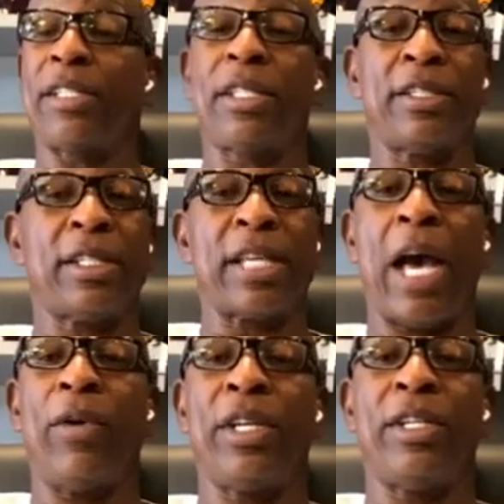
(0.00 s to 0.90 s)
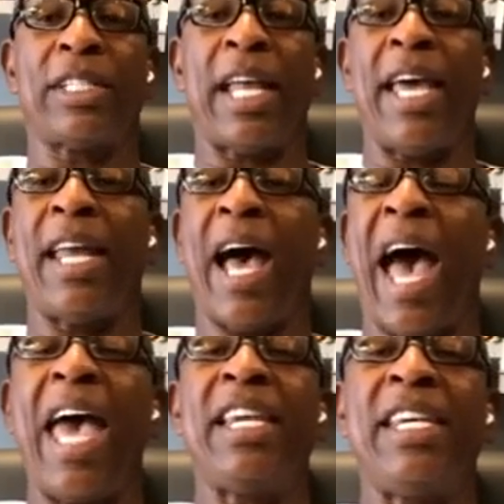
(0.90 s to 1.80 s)
That's just, just how it is. And and
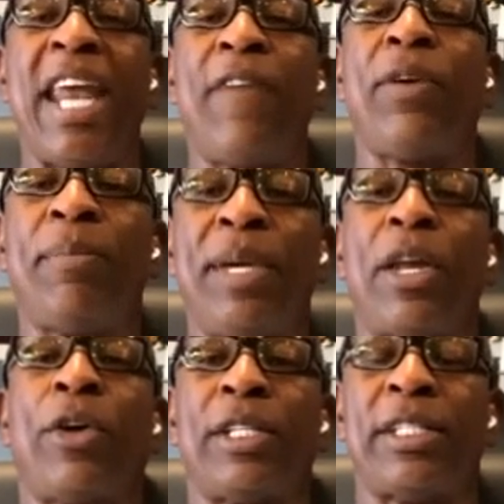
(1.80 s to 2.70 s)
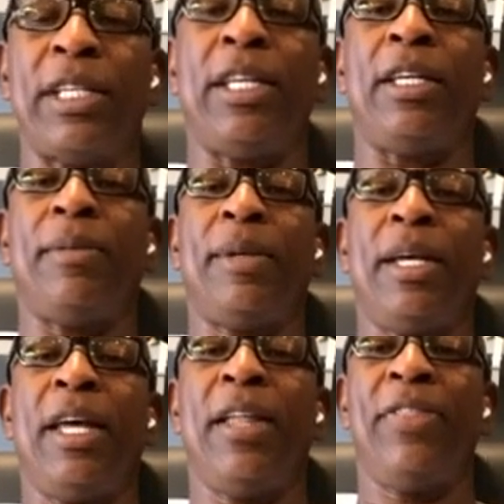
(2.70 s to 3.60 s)
I had never been on a team
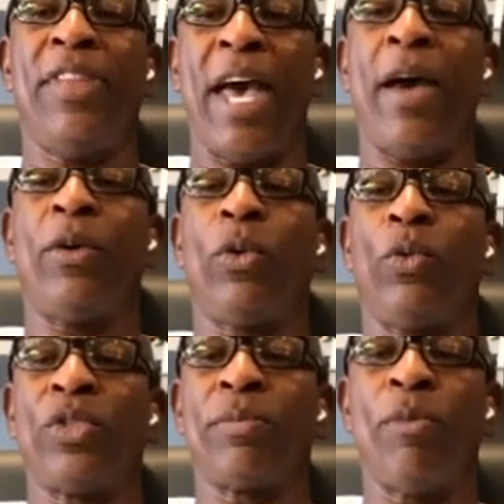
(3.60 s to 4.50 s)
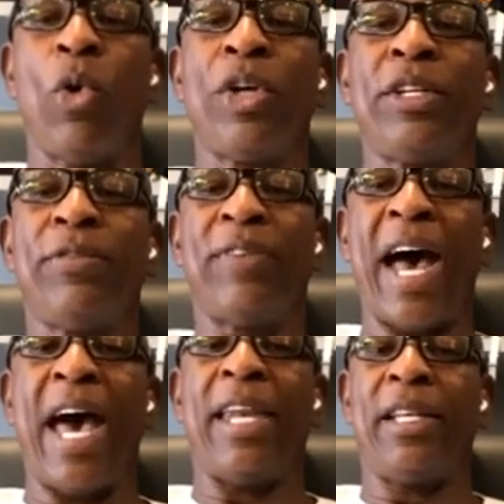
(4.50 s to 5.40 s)
that was more
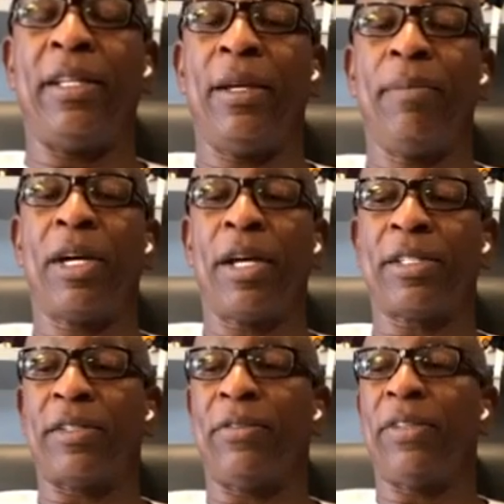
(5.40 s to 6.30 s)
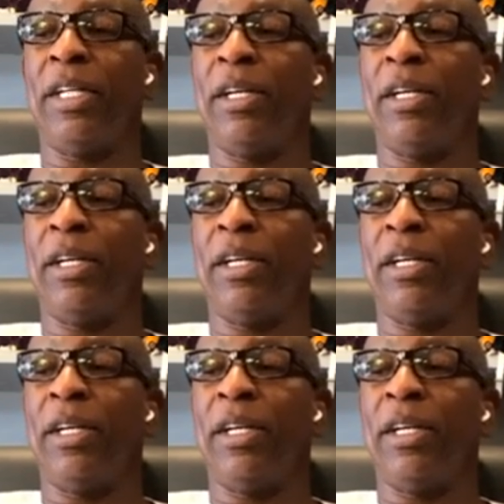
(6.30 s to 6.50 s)
divided because of